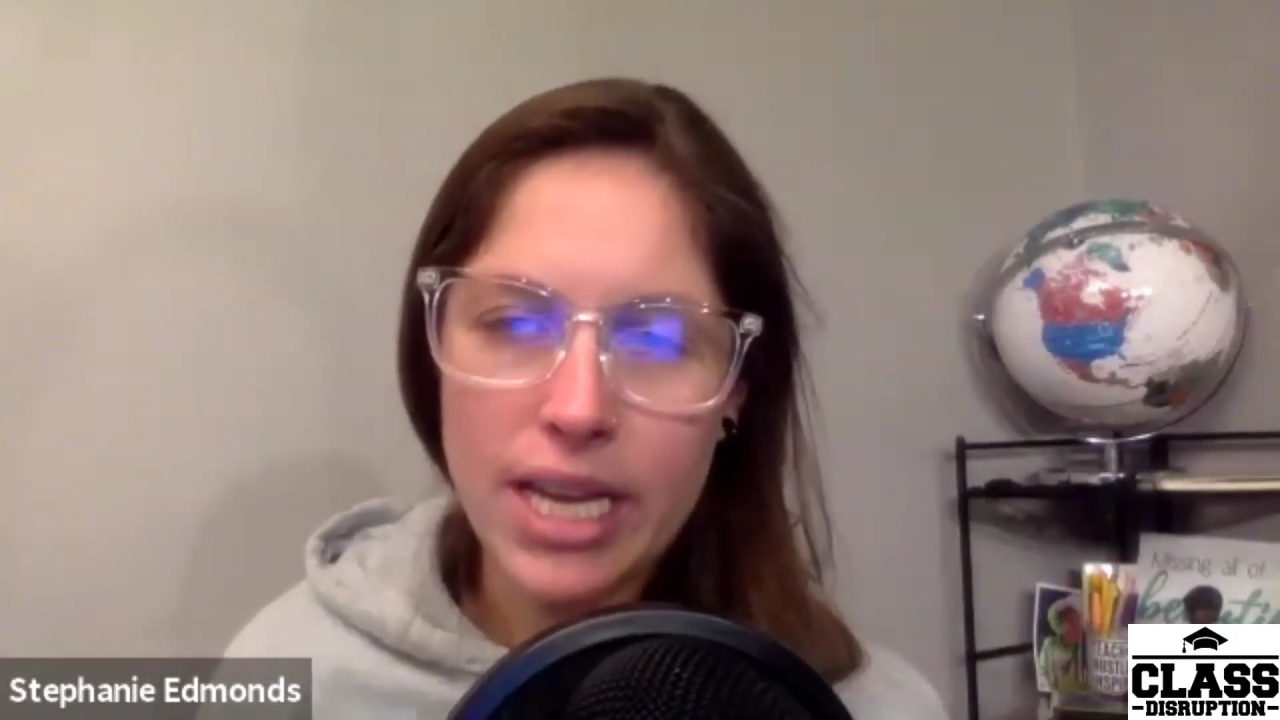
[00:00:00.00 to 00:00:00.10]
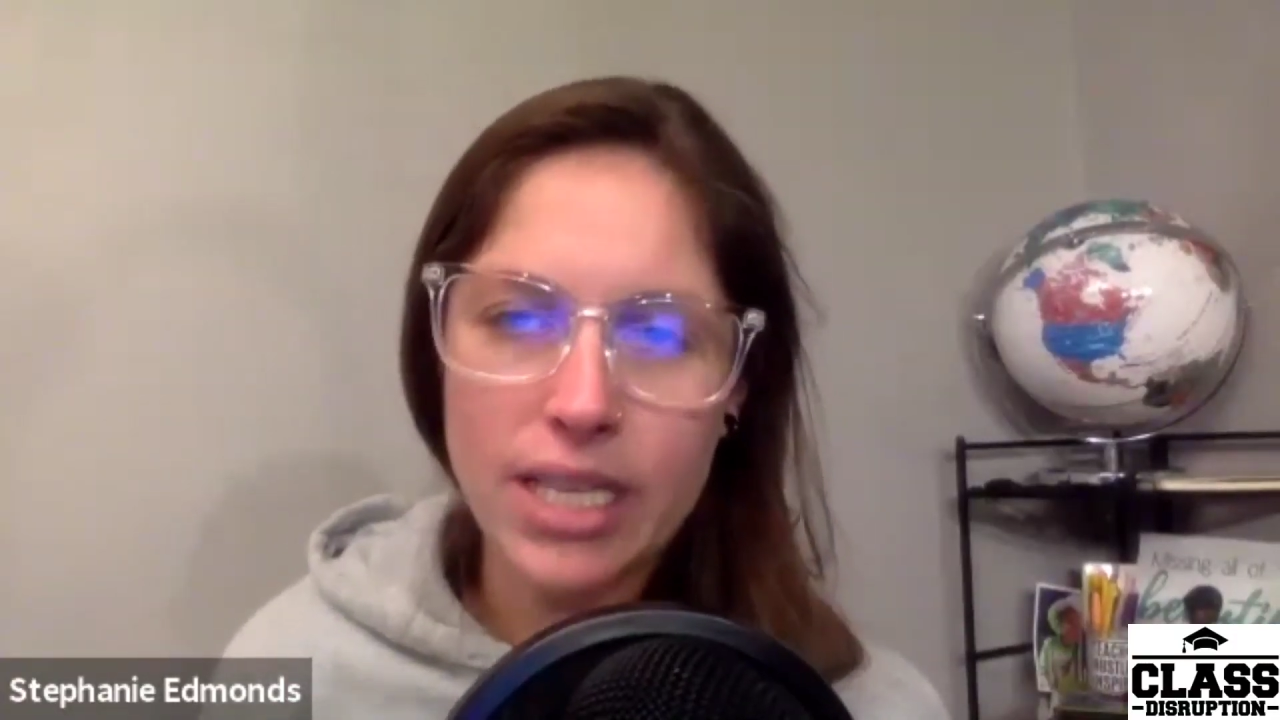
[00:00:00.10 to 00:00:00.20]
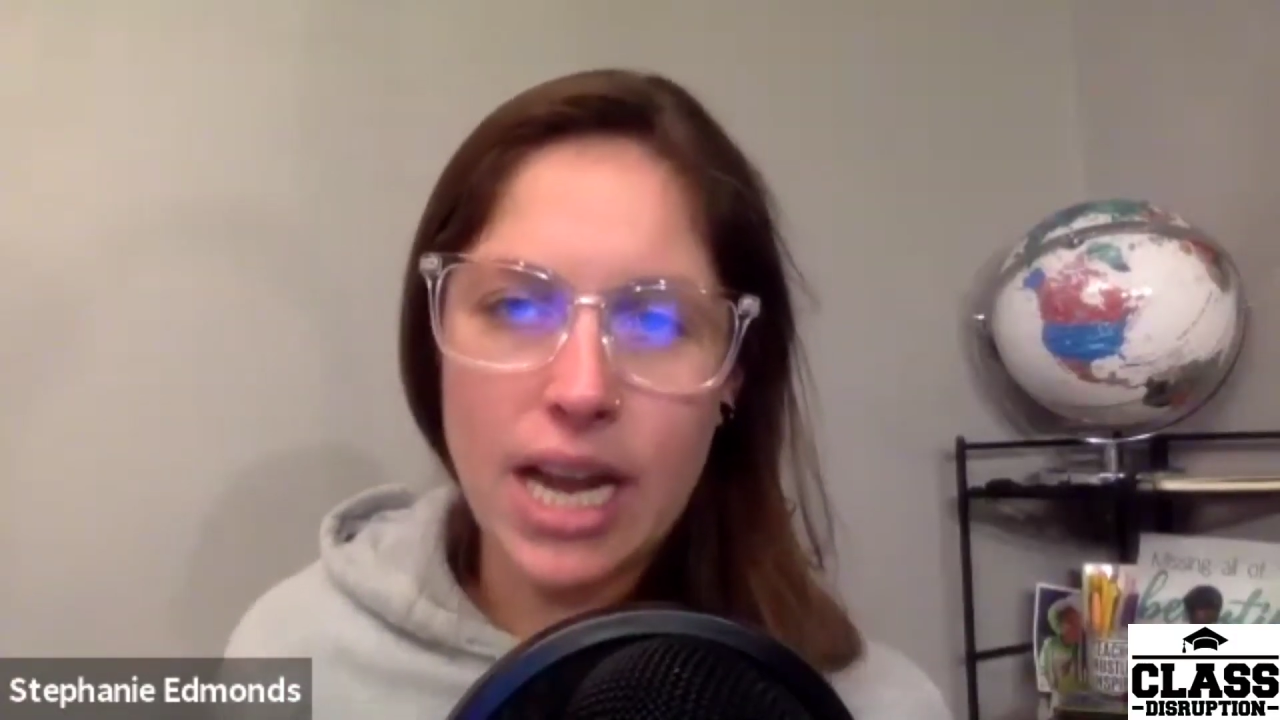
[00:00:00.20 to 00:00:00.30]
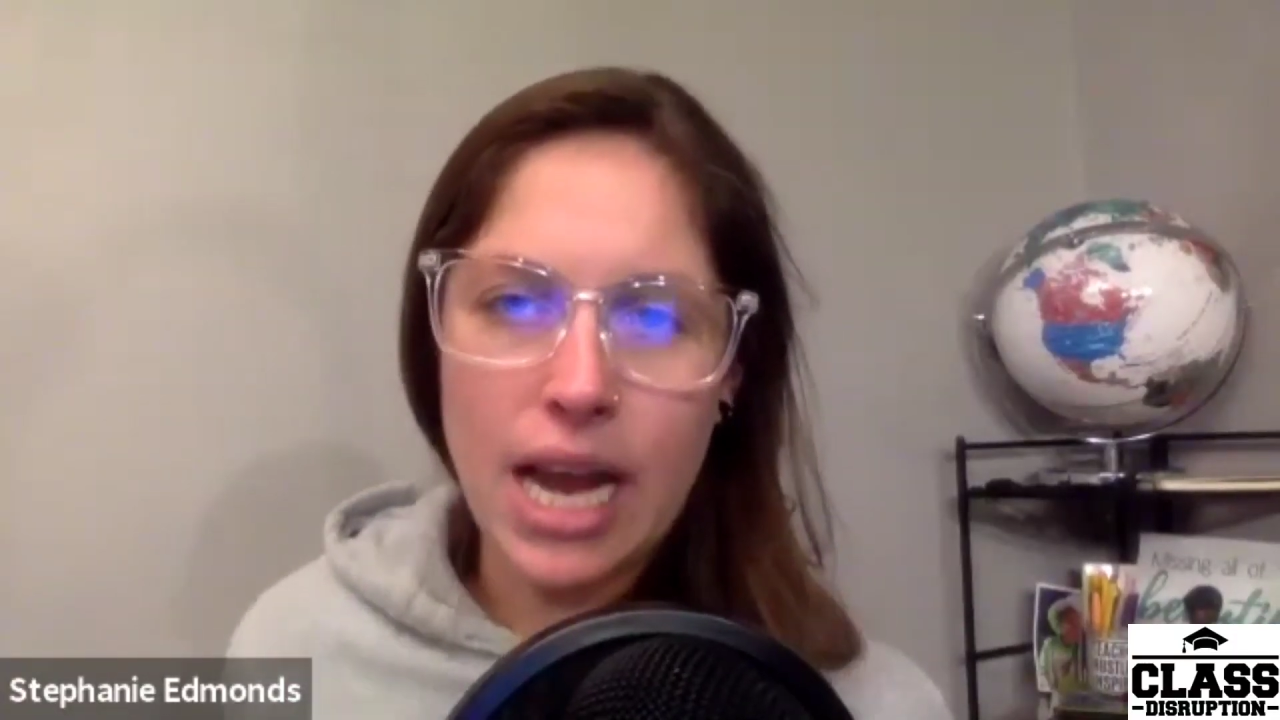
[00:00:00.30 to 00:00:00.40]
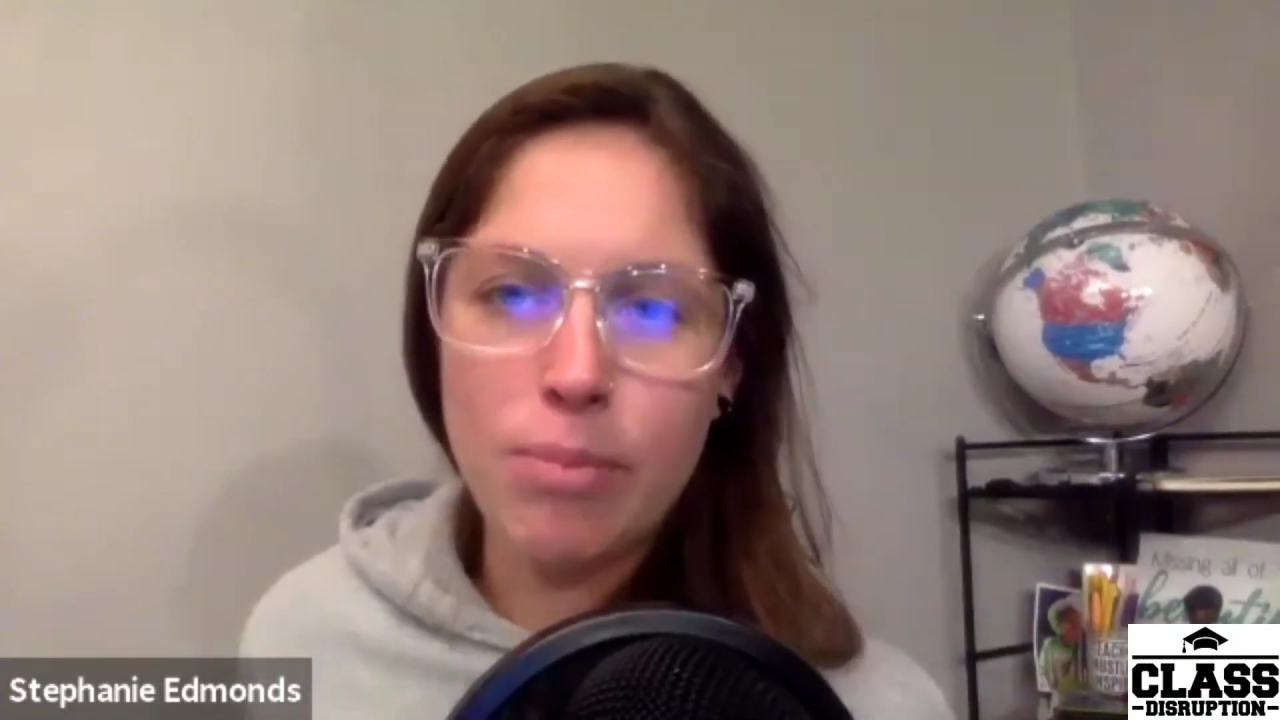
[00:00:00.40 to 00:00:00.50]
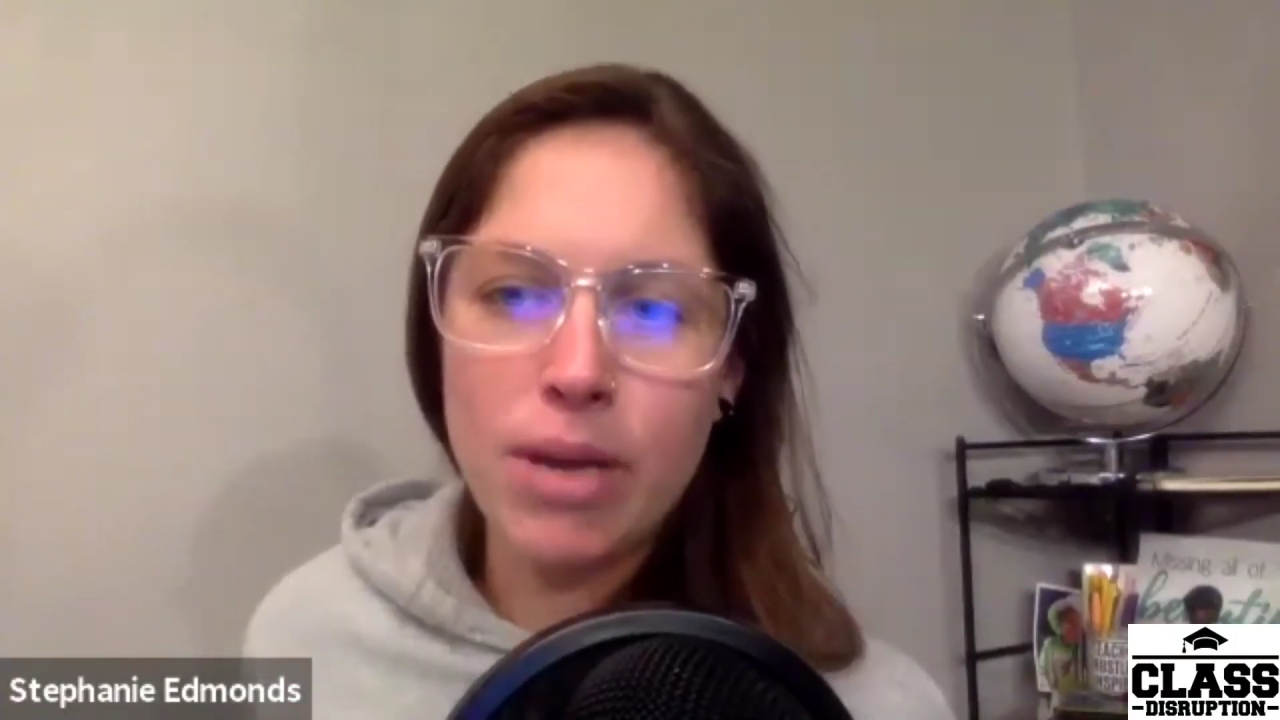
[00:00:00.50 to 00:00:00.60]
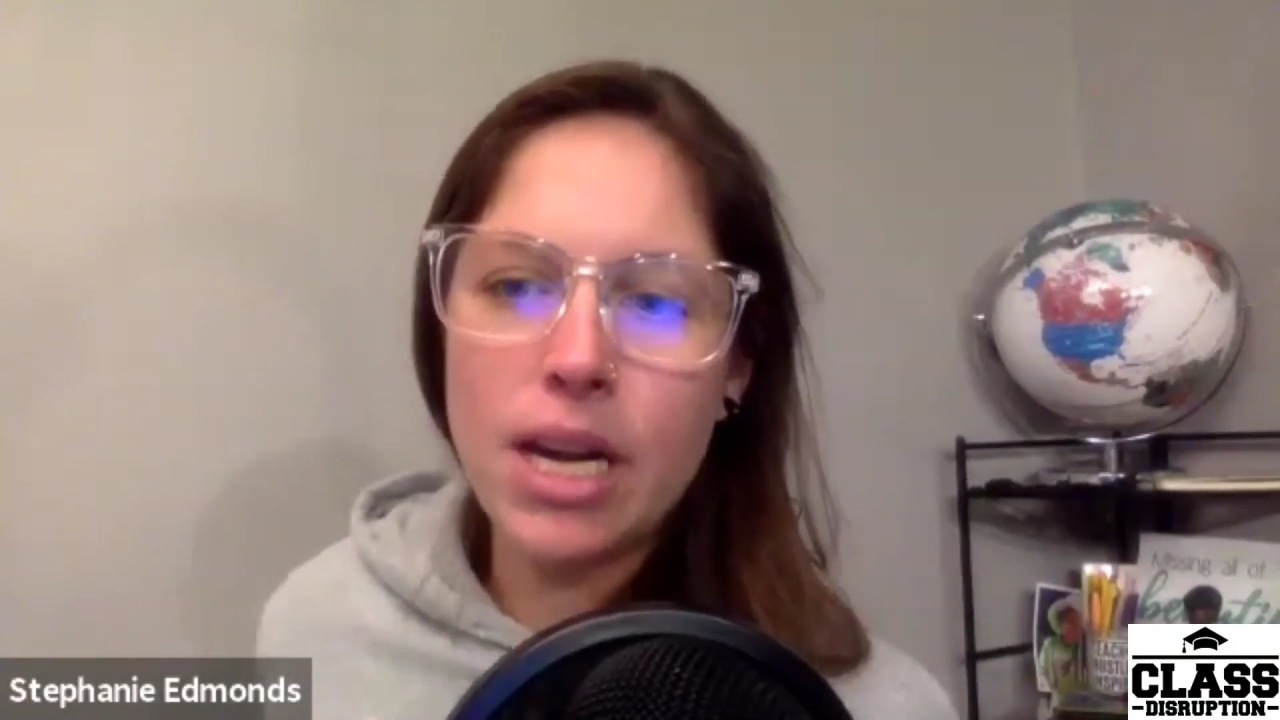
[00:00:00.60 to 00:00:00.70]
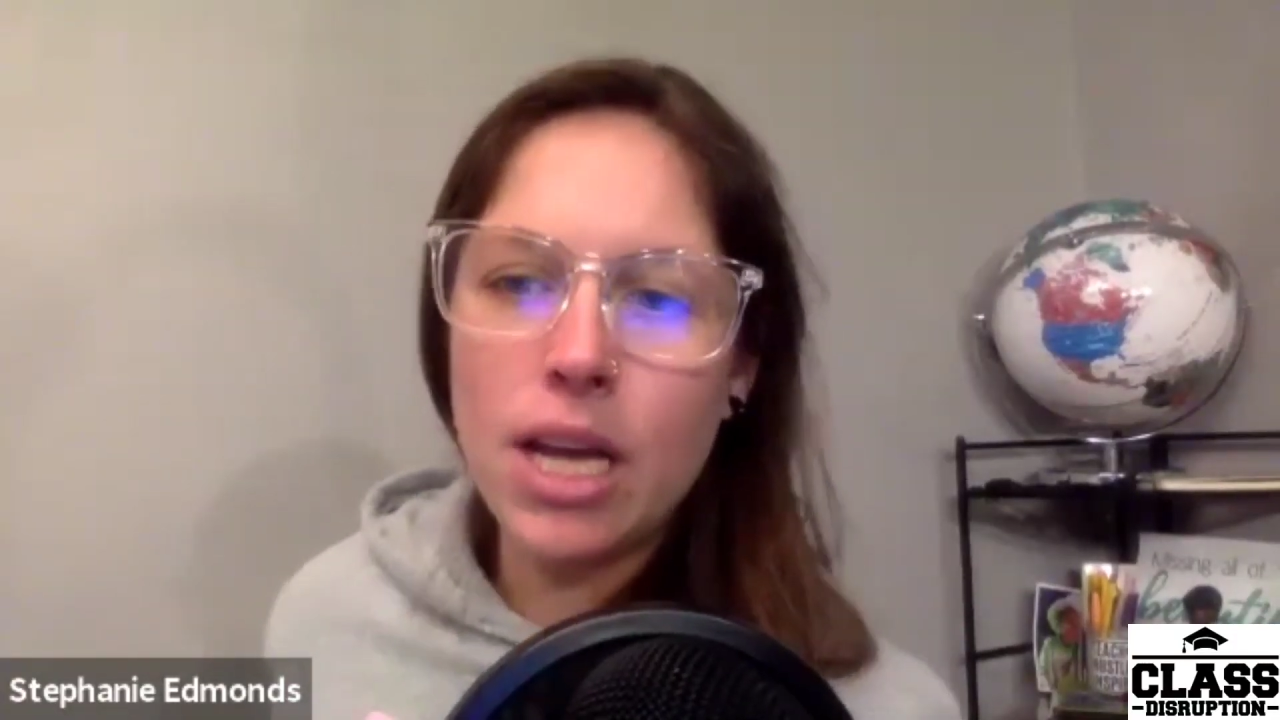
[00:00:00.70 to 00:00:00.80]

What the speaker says: could type in